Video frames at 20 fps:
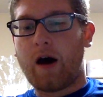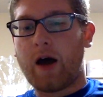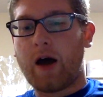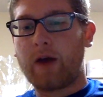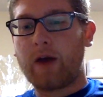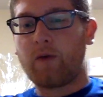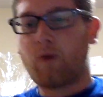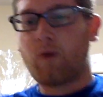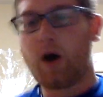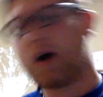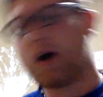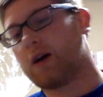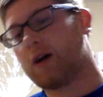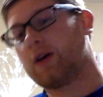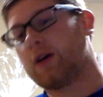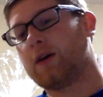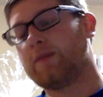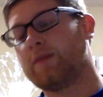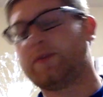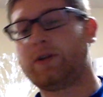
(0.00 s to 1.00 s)
and
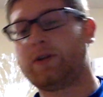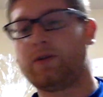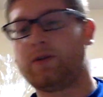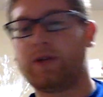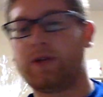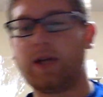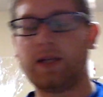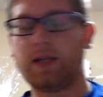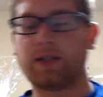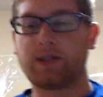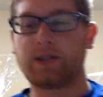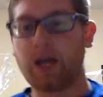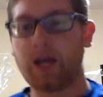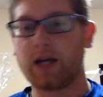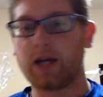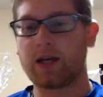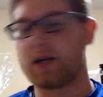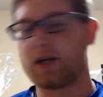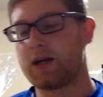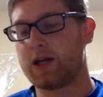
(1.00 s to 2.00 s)
welcome to the
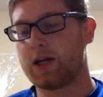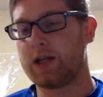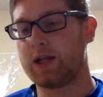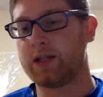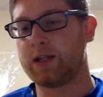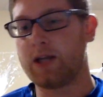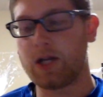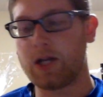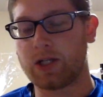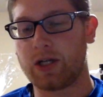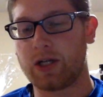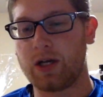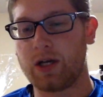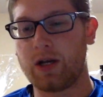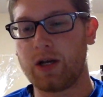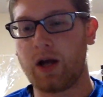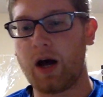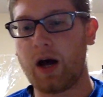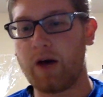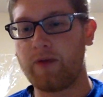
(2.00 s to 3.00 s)
second
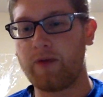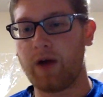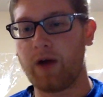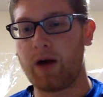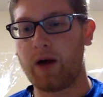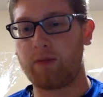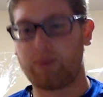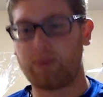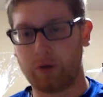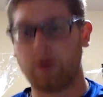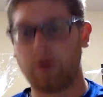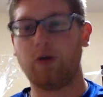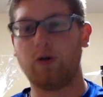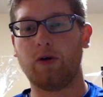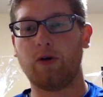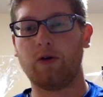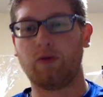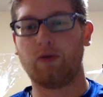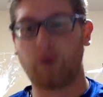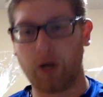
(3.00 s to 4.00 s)
edition of the
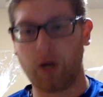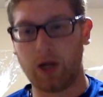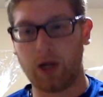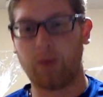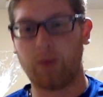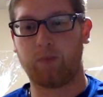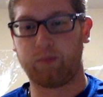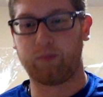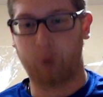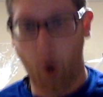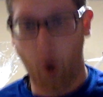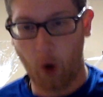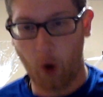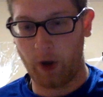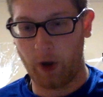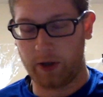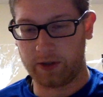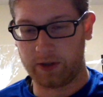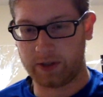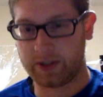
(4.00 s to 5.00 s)
Brew
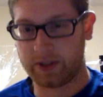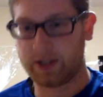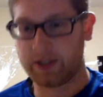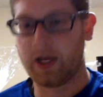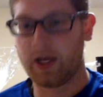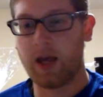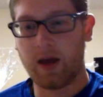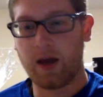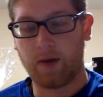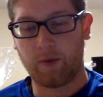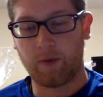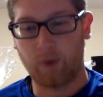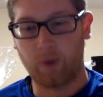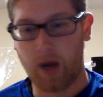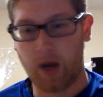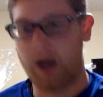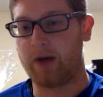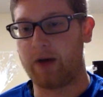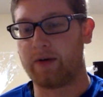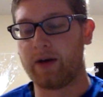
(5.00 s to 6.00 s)
Report.
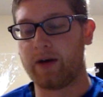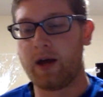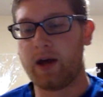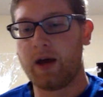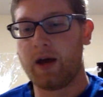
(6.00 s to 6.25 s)
Wow.